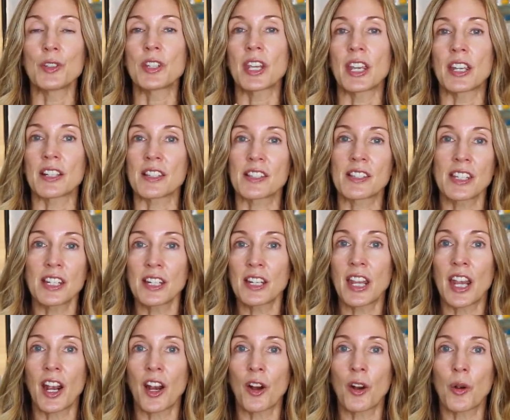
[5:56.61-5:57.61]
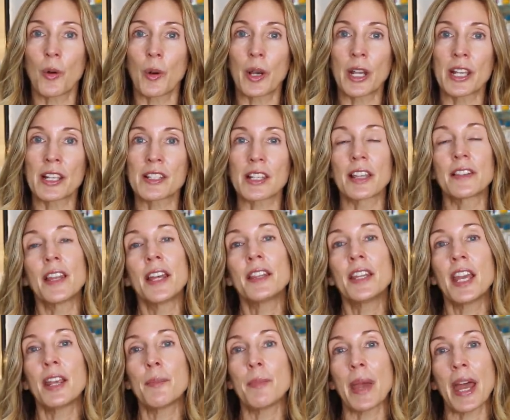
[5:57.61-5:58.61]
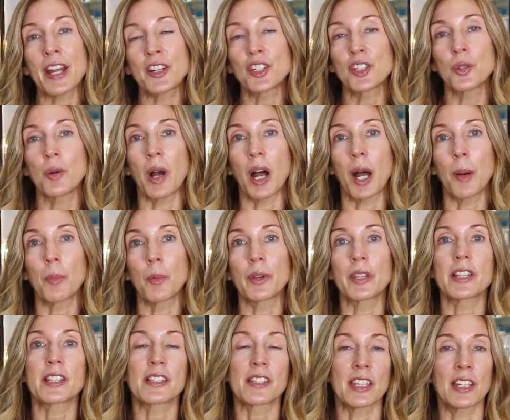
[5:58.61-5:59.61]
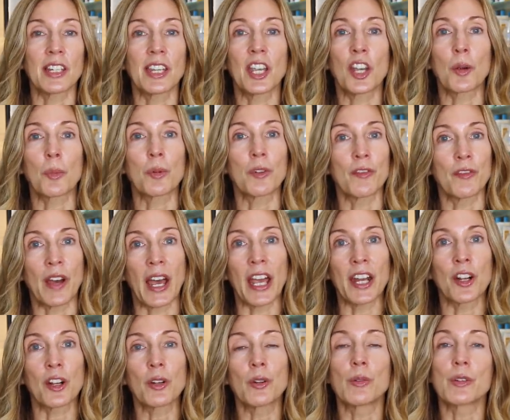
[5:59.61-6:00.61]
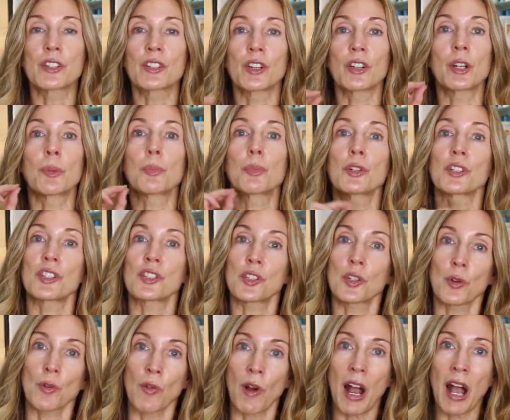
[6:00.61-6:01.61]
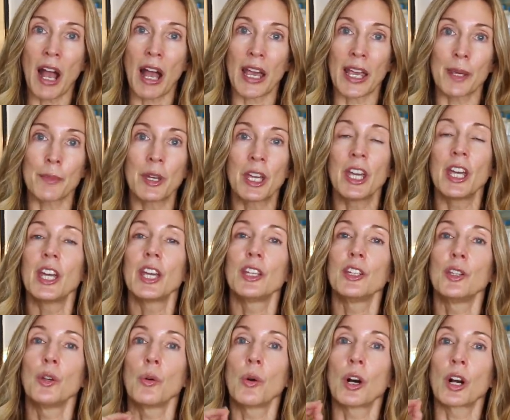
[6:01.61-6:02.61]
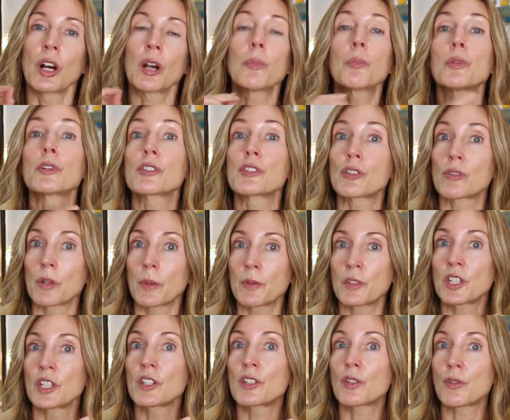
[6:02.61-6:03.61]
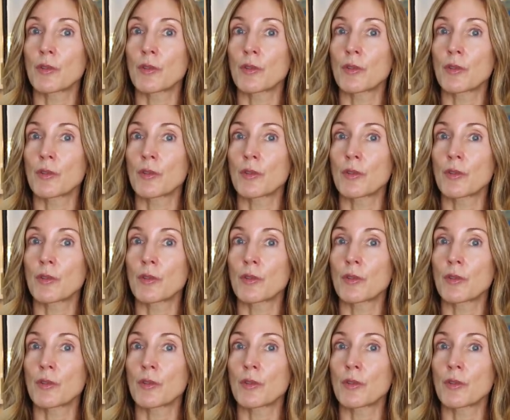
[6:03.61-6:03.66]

you take a skincare quiz, and then they match you up with a skincare provider who is going to prescribe your prescription